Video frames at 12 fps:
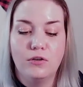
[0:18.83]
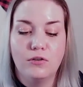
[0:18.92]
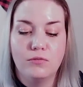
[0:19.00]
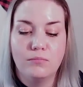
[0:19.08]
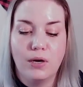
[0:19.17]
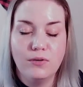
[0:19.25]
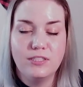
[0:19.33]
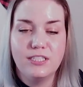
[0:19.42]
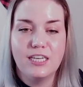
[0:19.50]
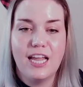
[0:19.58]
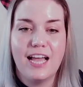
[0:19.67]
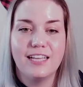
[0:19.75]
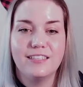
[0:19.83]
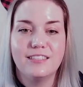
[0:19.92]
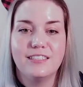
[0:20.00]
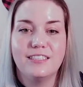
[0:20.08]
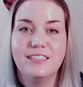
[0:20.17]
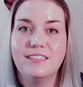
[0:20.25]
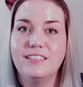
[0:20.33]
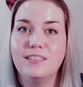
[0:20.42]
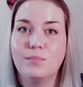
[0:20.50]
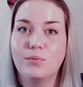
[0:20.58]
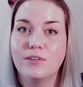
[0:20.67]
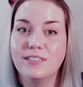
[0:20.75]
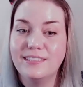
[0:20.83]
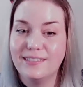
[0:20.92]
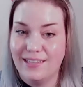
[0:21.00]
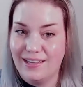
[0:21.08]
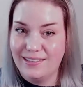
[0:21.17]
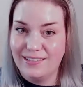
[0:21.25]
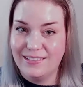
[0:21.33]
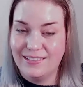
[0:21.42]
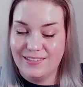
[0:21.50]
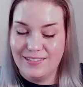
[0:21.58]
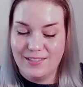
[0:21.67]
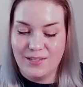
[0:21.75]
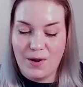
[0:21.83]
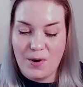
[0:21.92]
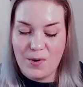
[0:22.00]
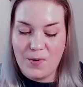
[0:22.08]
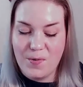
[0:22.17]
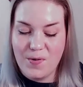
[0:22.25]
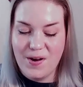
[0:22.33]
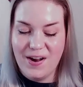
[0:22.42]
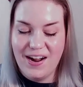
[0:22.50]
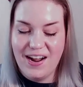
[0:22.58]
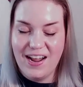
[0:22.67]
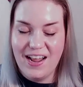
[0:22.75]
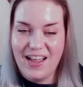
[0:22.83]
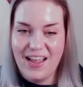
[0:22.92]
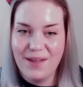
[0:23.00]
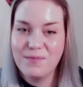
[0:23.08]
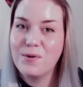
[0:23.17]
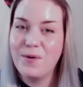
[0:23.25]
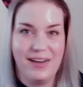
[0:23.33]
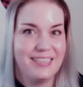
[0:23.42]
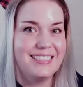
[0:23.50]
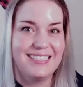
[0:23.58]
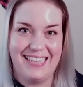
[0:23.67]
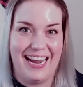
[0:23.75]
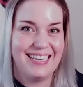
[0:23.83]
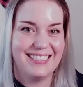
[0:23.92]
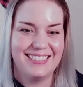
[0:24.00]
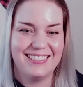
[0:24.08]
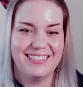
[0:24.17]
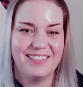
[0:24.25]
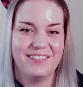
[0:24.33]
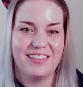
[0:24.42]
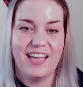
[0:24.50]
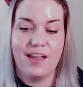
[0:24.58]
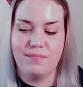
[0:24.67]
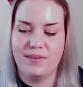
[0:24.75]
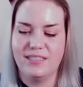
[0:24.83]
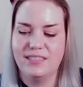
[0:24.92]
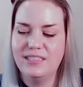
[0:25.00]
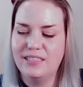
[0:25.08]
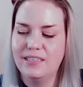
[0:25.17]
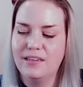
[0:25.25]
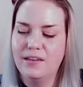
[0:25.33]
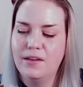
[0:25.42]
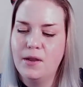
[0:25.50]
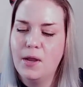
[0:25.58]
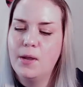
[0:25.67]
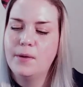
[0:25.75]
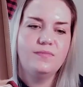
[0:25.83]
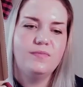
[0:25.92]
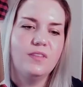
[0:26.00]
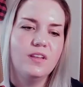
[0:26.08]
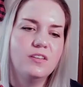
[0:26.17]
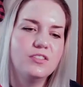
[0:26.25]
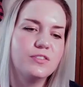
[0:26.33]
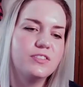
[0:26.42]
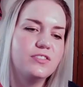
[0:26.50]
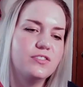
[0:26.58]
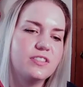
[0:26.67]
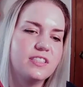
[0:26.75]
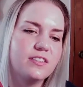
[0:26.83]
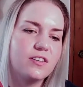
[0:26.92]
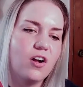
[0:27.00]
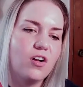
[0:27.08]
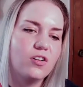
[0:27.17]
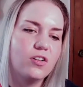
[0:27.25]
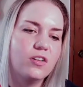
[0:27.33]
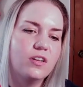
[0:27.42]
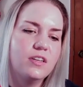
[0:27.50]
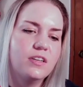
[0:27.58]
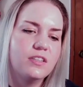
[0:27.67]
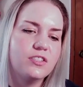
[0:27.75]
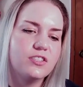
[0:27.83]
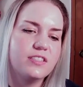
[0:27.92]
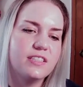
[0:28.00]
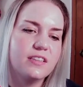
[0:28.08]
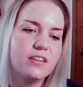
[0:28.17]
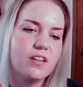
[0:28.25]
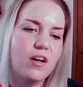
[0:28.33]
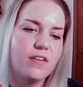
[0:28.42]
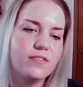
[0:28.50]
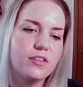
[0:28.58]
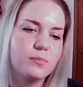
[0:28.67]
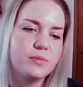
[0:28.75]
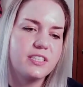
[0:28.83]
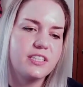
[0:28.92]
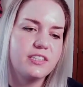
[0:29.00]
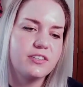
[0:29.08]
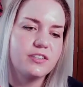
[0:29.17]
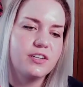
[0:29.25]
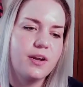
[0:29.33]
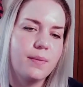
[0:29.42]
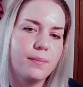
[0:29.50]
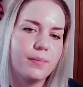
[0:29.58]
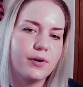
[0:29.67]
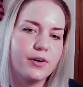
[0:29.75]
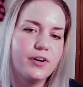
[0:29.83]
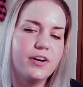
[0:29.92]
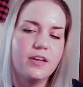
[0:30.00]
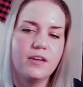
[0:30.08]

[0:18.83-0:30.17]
posted as Disney Princess, so I'm quite excited to see what that means. So as you see, they're all just in little envelopes here, numbered,